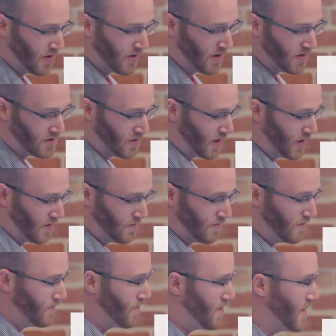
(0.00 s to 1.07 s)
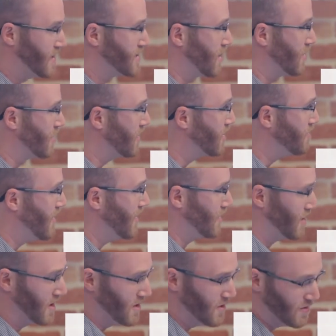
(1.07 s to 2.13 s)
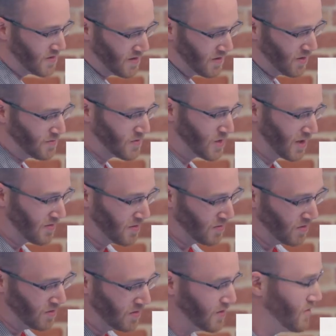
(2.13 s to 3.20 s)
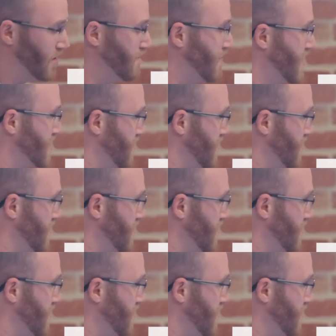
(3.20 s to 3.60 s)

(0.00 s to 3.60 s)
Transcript: here. So like things that are good about queues, they're observable, you can measure